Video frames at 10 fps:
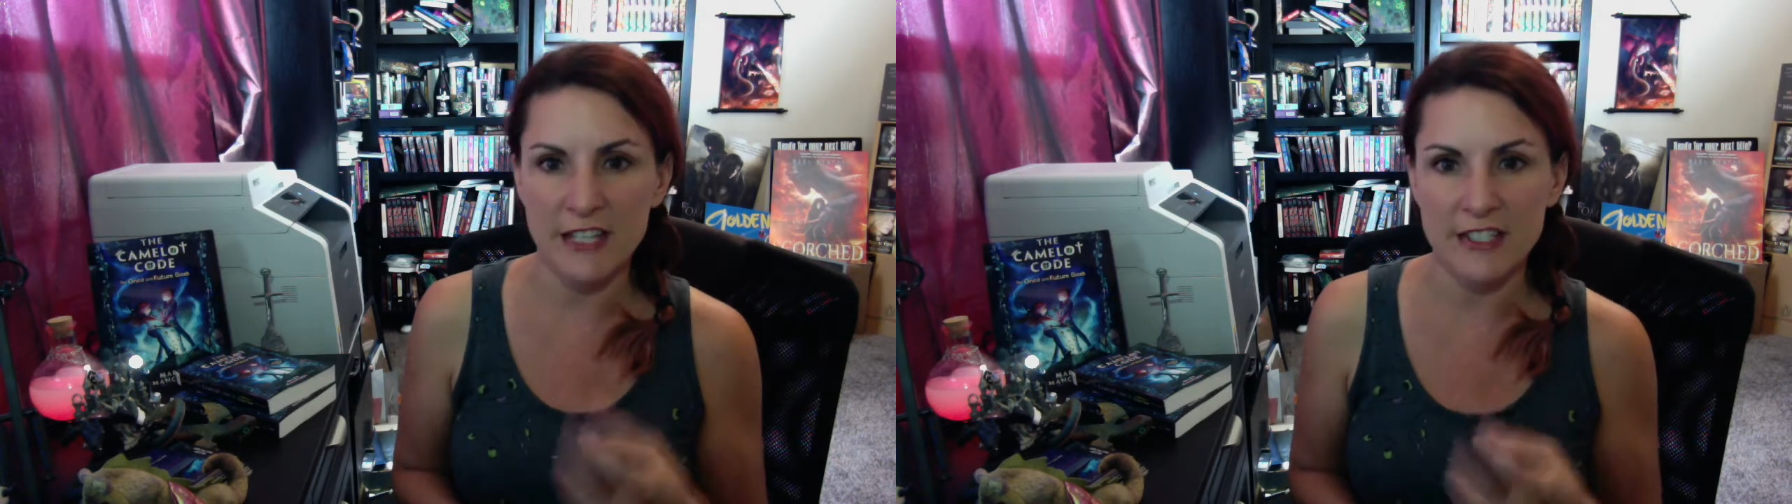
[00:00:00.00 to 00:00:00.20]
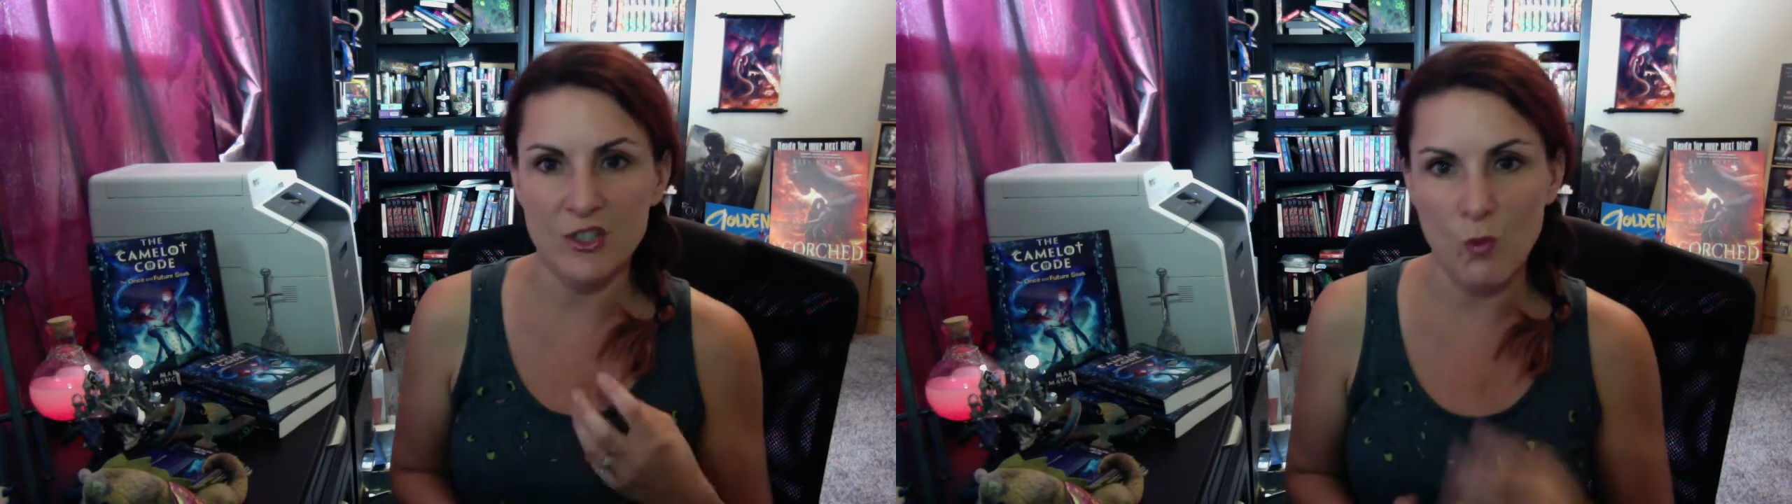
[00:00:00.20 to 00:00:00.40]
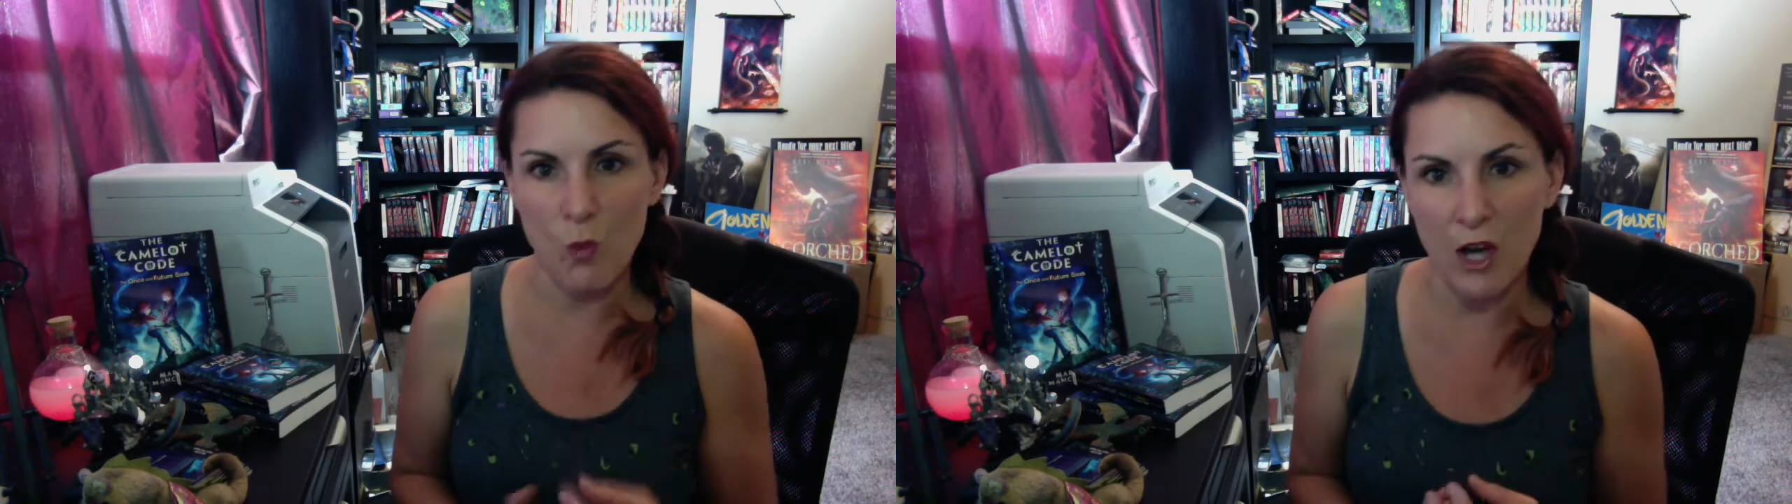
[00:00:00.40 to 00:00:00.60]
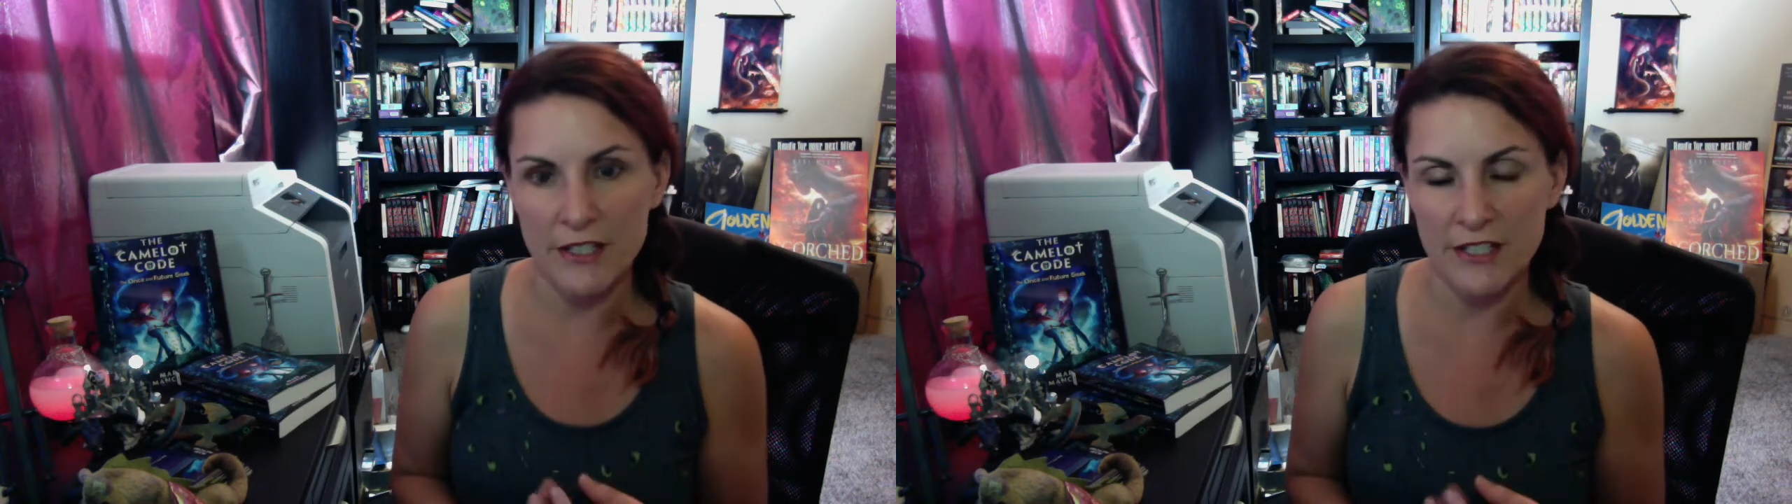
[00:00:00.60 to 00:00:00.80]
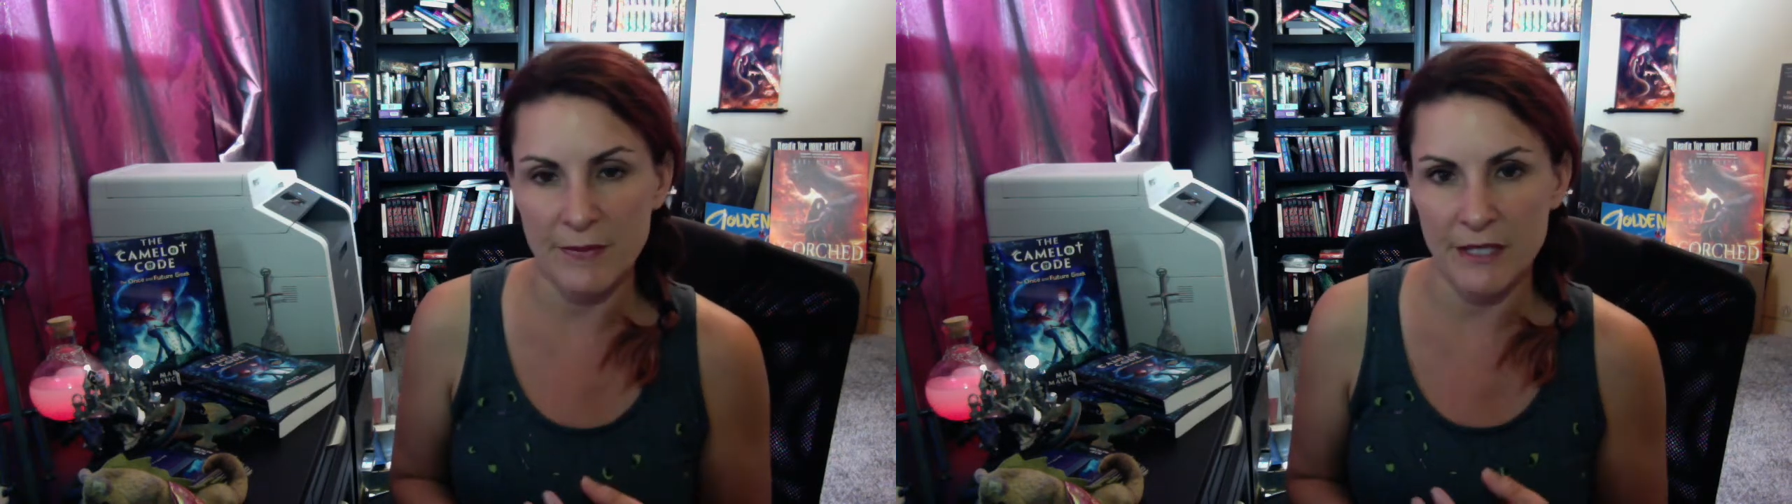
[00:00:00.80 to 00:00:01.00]
to want
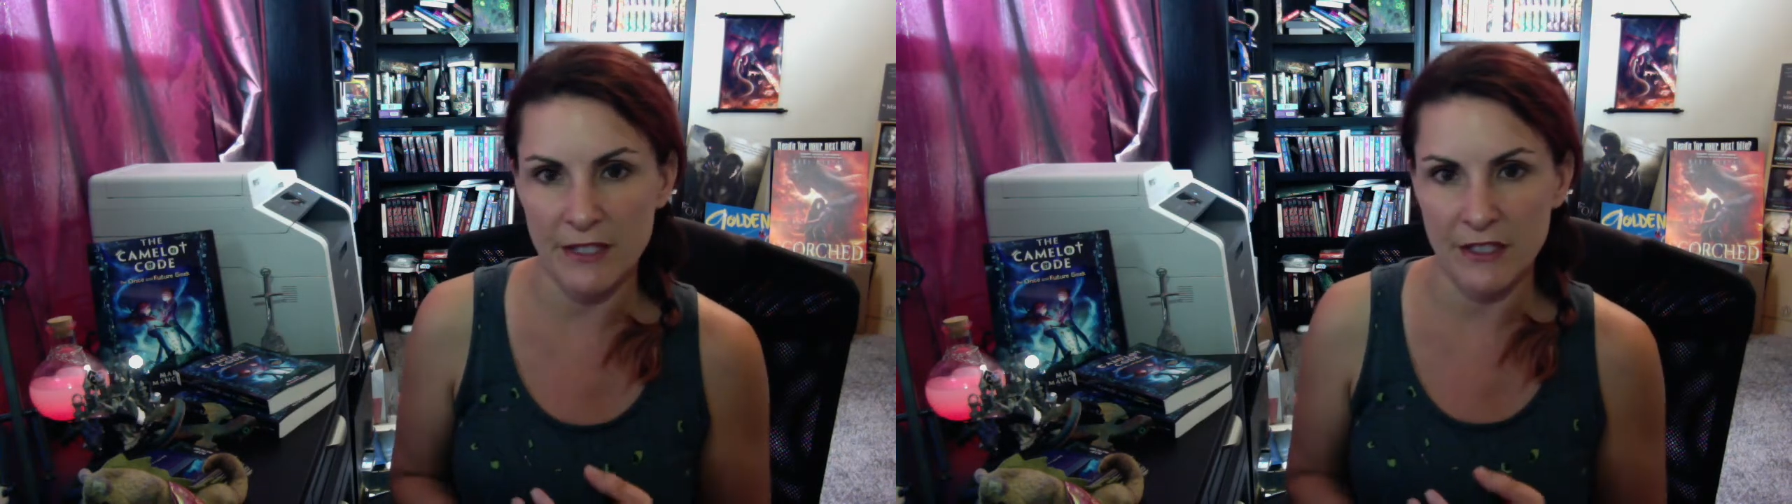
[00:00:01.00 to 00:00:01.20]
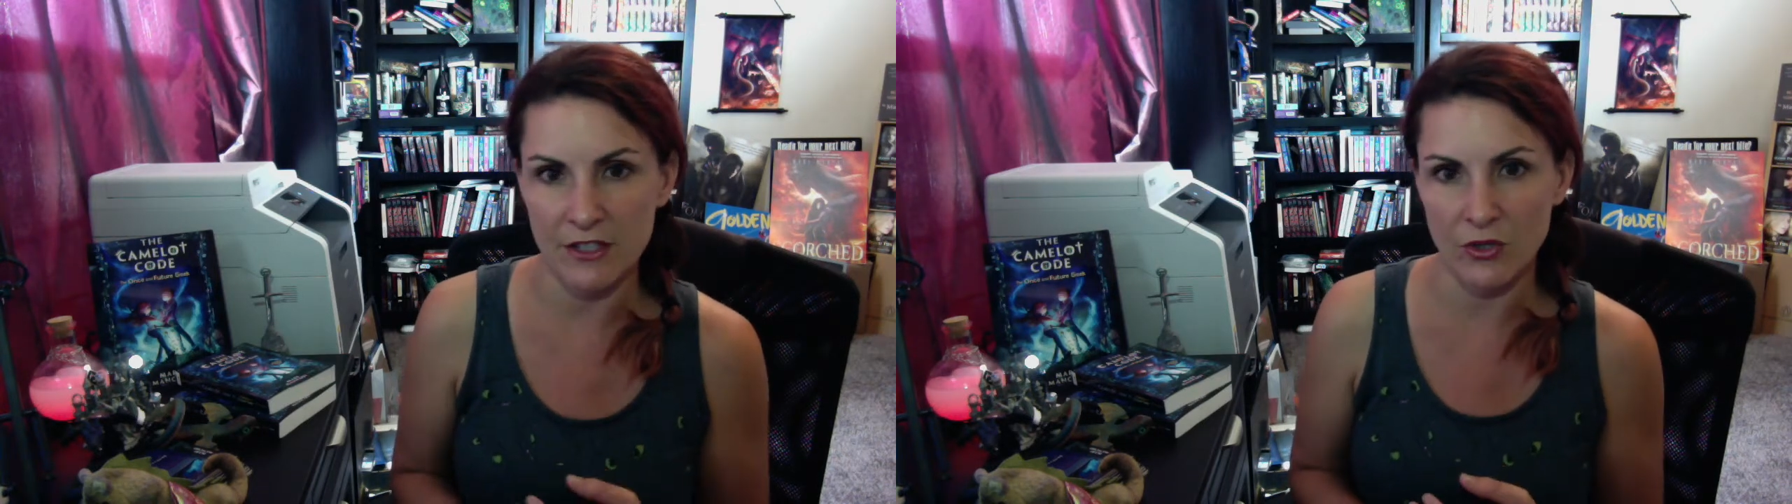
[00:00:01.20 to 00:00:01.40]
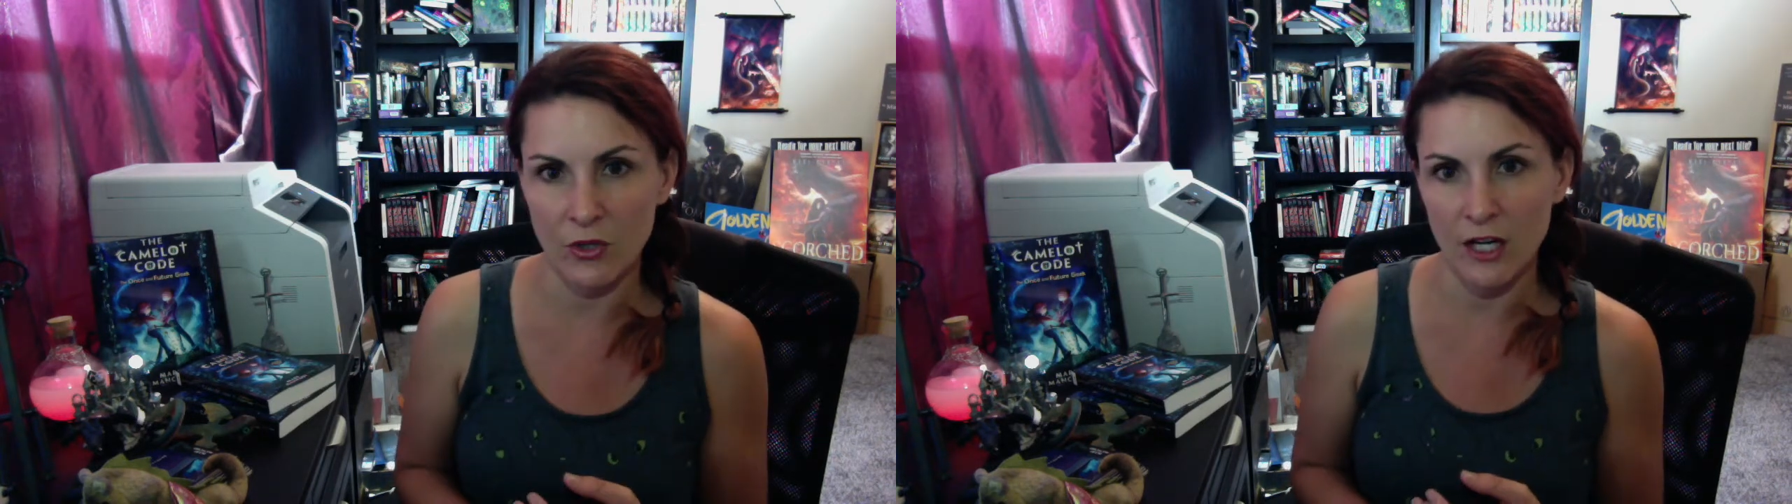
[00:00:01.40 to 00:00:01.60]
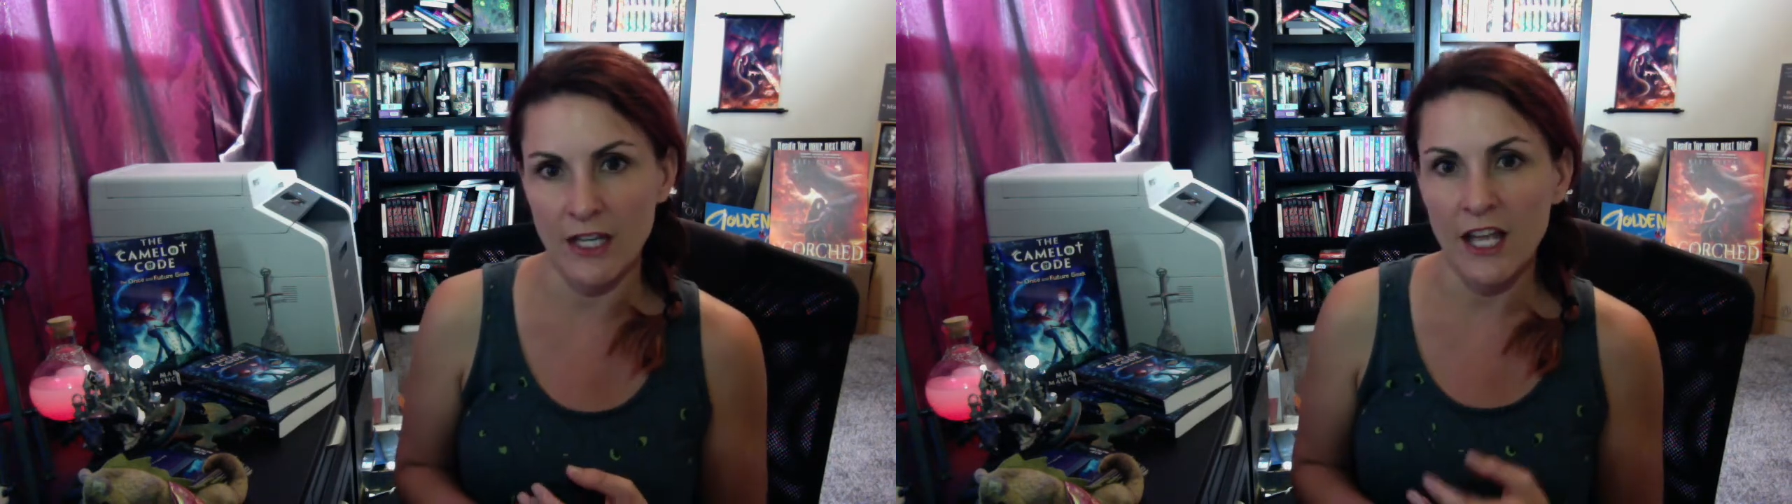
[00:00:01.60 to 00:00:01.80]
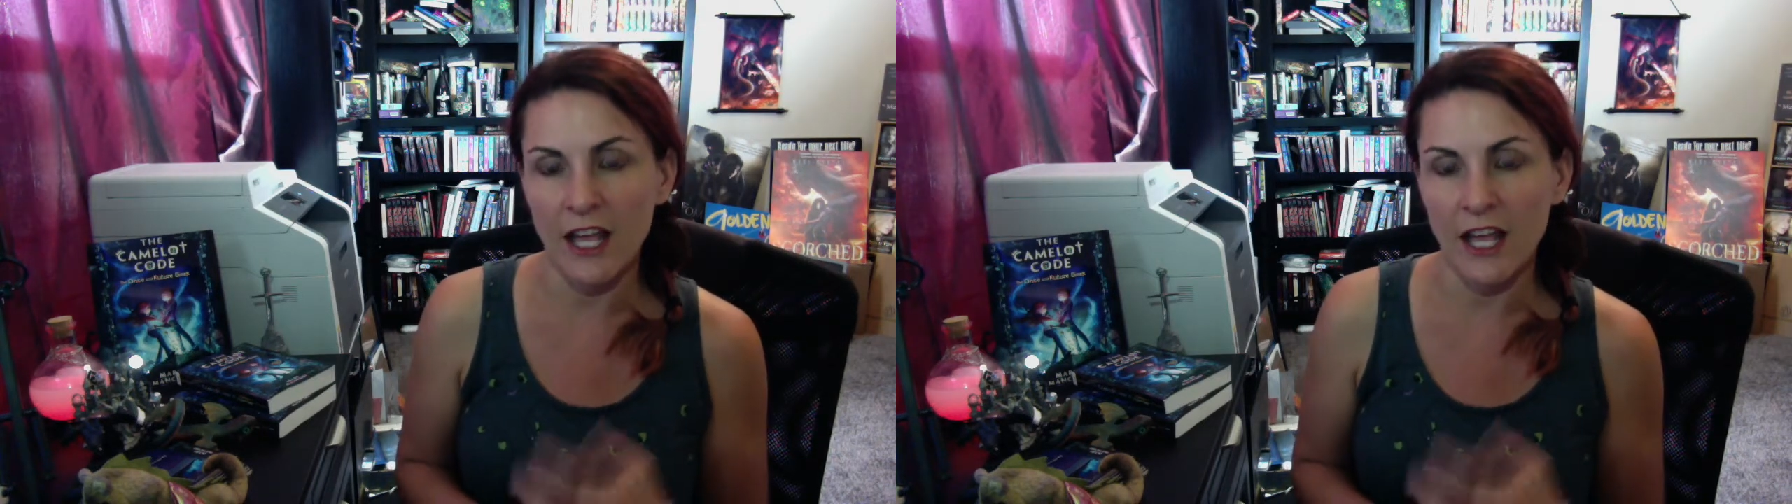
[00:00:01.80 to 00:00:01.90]
something in the story.